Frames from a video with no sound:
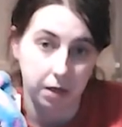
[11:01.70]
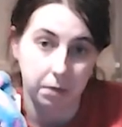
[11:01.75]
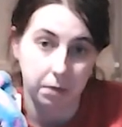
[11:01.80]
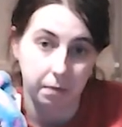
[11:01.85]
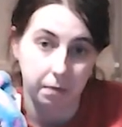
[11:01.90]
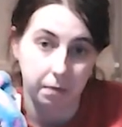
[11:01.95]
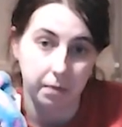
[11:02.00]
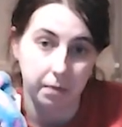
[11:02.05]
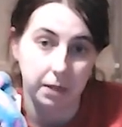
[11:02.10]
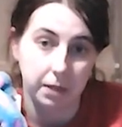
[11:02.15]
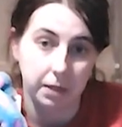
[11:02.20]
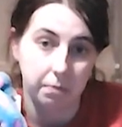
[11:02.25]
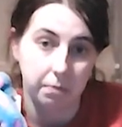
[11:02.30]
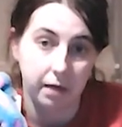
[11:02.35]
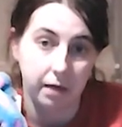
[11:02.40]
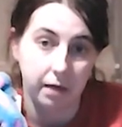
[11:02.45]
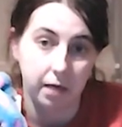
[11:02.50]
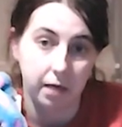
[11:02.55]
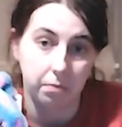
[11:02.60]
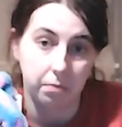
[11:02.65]
for me to
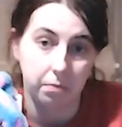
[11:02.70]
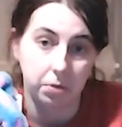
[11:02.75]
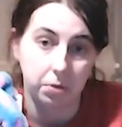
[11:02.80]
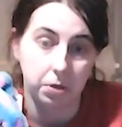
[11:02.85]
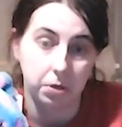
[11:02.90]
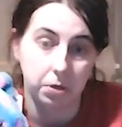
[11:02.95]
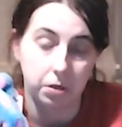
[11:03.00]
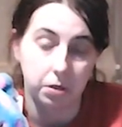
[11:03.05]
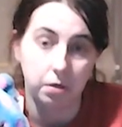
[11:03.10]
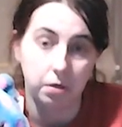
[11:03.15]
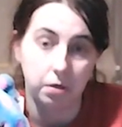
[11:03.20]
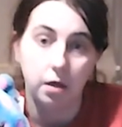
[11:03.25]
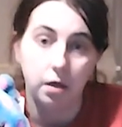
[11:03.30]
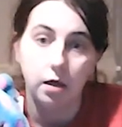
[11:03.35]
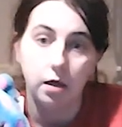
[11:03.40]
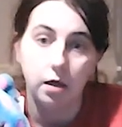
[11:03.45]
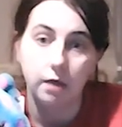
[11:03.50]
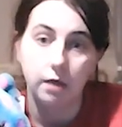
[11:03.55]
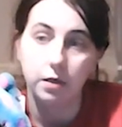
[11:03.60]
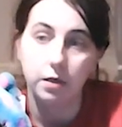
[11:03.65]
be able to do.
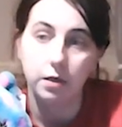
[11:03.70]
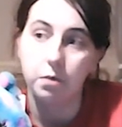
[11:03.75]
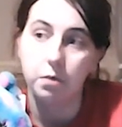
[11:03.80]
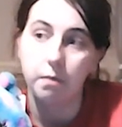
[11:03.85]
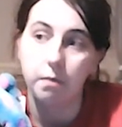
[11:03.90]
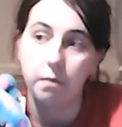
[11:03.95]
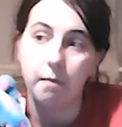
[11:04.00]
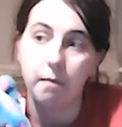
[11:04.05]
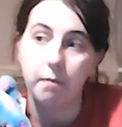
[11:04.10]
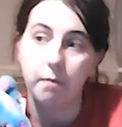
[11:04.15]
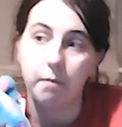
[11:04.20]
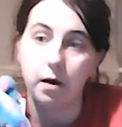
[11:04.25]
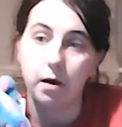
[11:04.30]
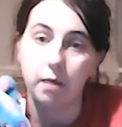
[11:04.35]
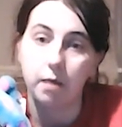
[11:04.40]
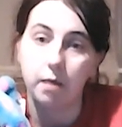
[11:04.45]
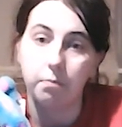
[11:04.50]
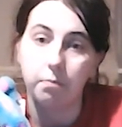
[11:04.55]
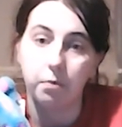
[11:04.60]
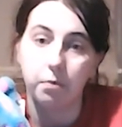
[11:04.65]
I think you remember
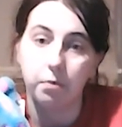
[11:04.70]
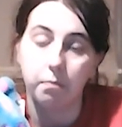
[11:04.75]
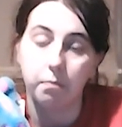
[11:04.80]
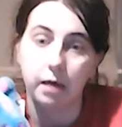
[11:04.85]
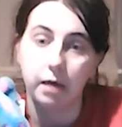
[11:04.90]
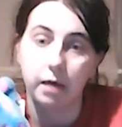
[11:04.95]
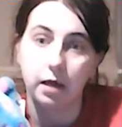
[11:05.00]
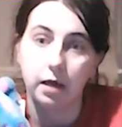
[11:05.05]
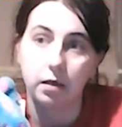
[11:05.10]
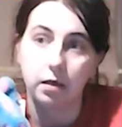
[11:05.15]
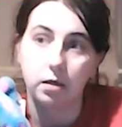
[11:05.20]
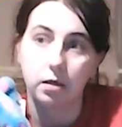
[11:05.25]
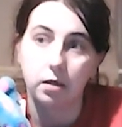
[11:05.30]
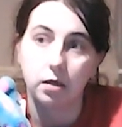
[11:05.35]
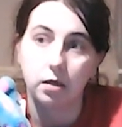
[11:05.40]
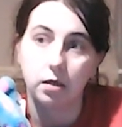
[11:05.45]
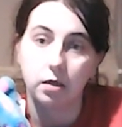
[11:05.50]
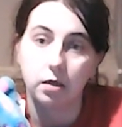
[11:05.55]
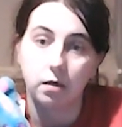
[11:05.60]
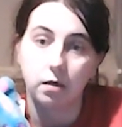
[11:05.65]
I brought back
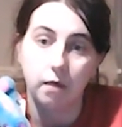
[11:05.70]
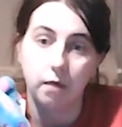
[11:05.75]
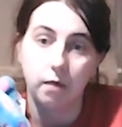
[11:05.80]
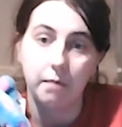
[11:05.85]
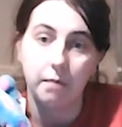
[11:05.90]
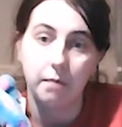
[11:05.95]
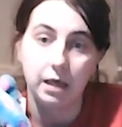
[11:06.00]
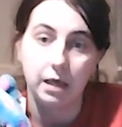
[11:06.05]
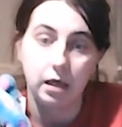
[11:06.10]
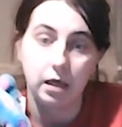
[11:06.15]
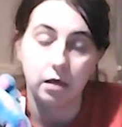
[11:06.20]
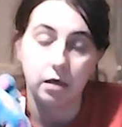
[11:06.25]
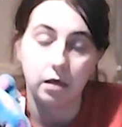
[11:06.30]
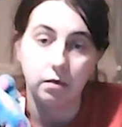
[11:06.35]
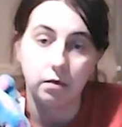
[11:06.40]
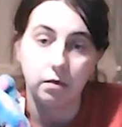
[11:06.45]
Amelia,